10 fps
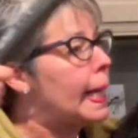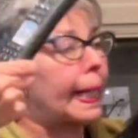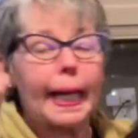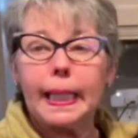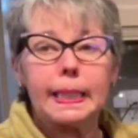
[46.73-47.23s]

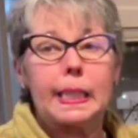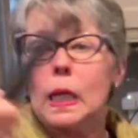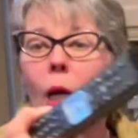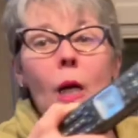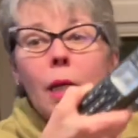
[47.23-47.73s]
Kids,
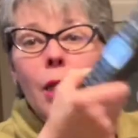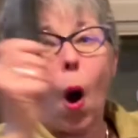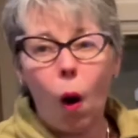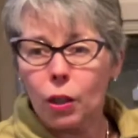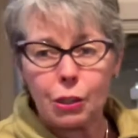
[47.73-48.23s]

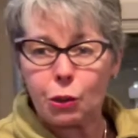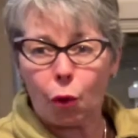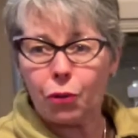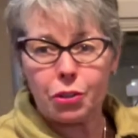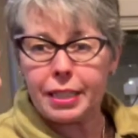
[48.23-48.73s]

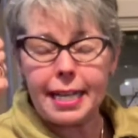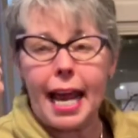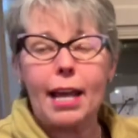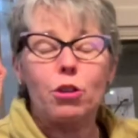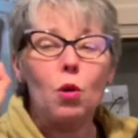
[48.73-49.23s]
youngsters
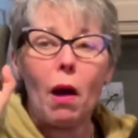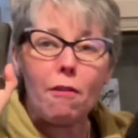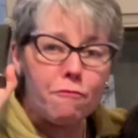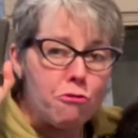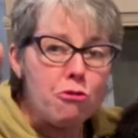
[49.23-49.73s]
today, you
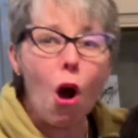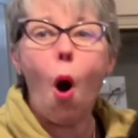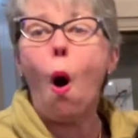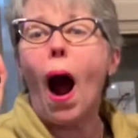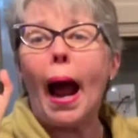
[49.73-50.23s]
have
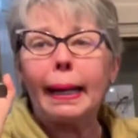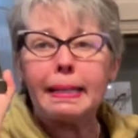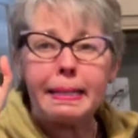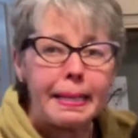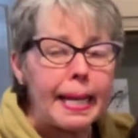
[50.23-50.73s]
no
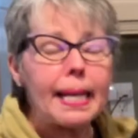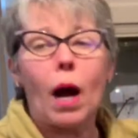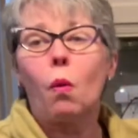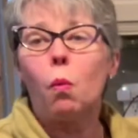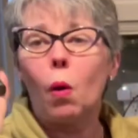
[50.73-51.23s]

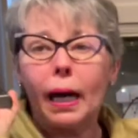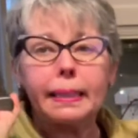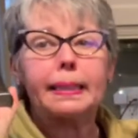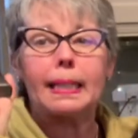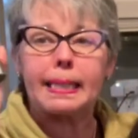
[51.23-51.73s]
idea what
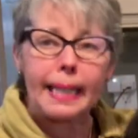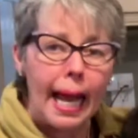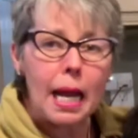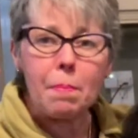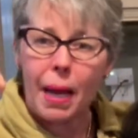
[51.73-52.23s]
the
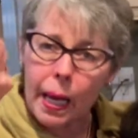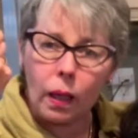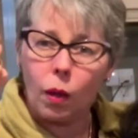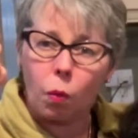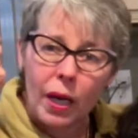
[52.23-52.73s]
Sam
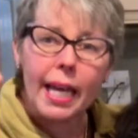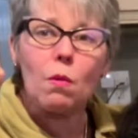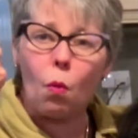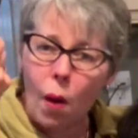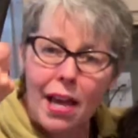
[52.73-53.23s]
Hill
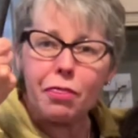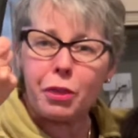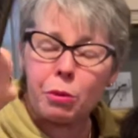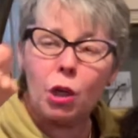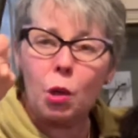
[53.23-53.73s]
we went
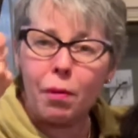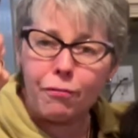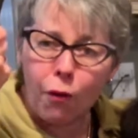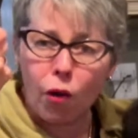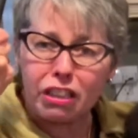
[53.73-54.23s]
through
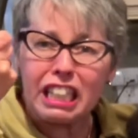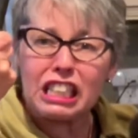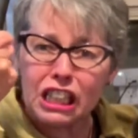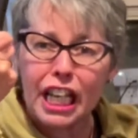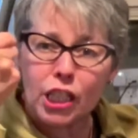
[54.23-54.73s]
before
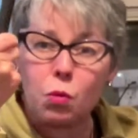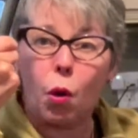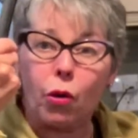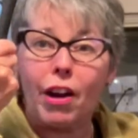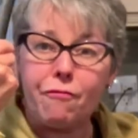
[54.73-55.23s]
these things
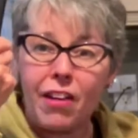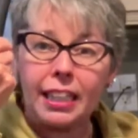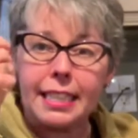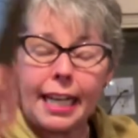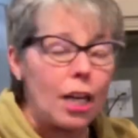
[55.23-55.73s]
were
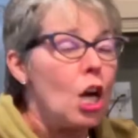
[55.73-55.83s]
invented.